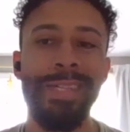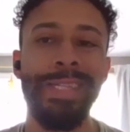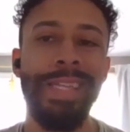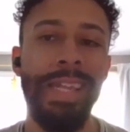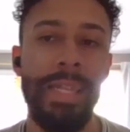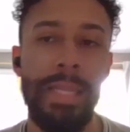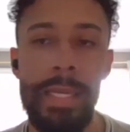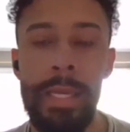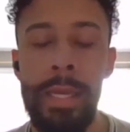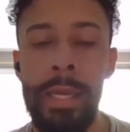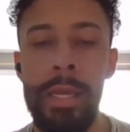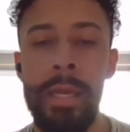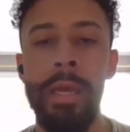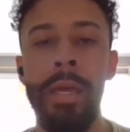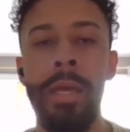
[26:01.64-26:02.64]
stint.
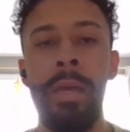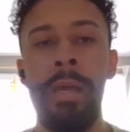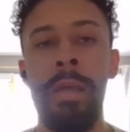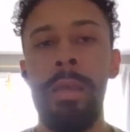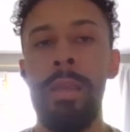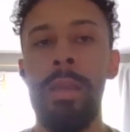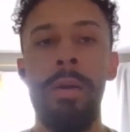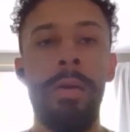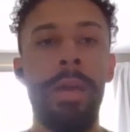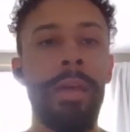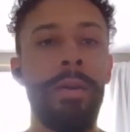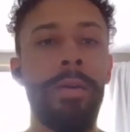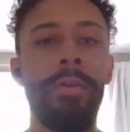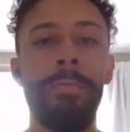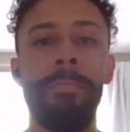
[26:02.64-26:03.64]

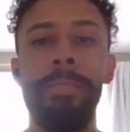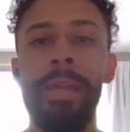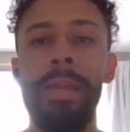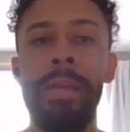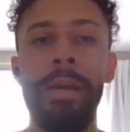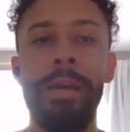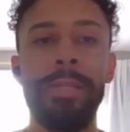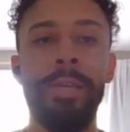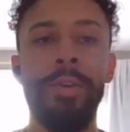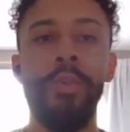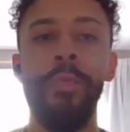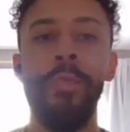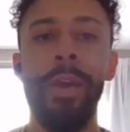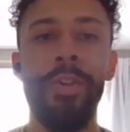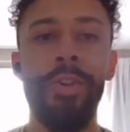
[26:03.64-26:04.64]
It could be a
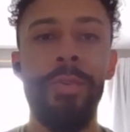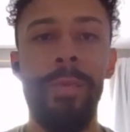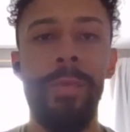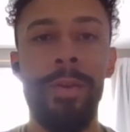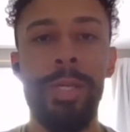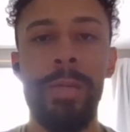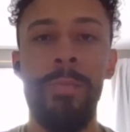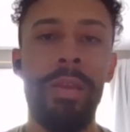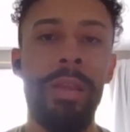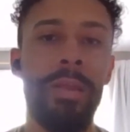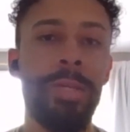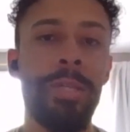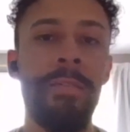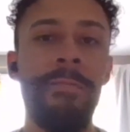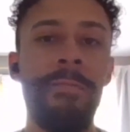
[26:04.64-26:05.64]
situation where someone
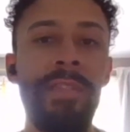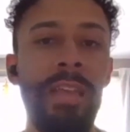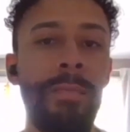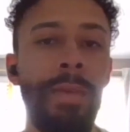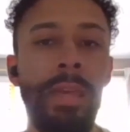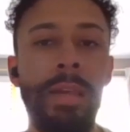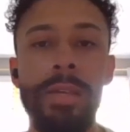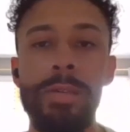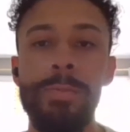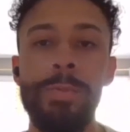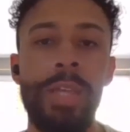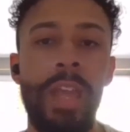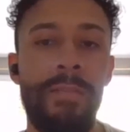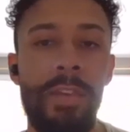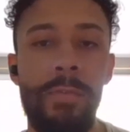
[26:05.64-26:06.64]
needs to flee because of
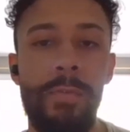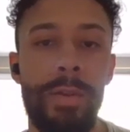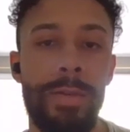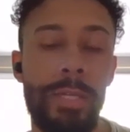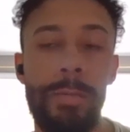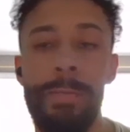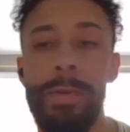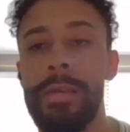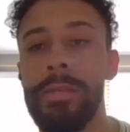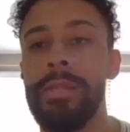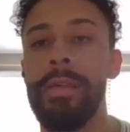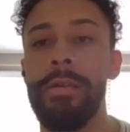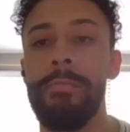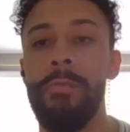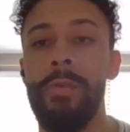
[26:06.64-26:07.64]
safety reasons, because
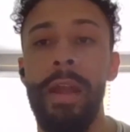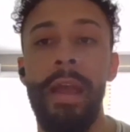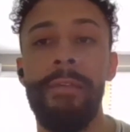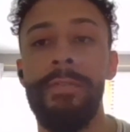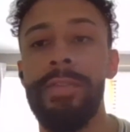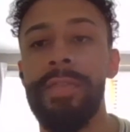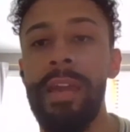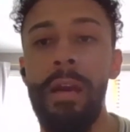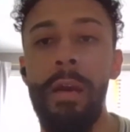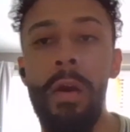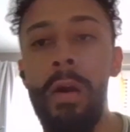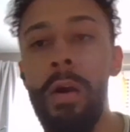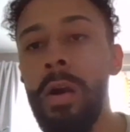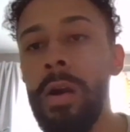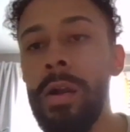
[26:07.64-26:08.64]
wherever they
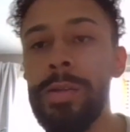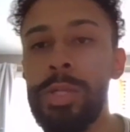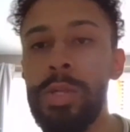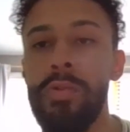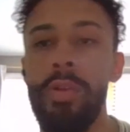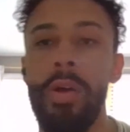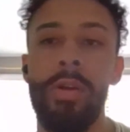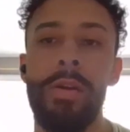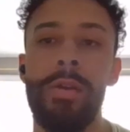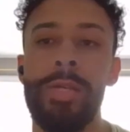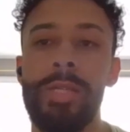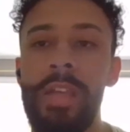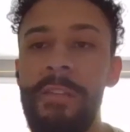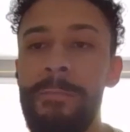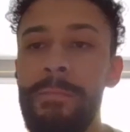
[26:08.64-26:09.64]
are is no longer a
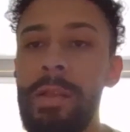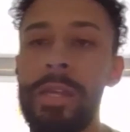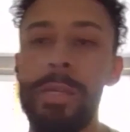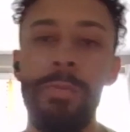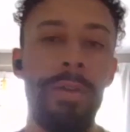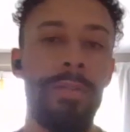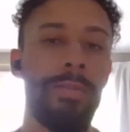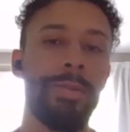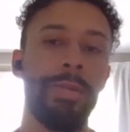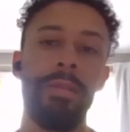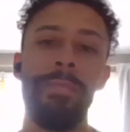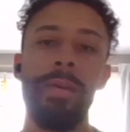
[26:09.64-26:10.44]
safe place, whether it's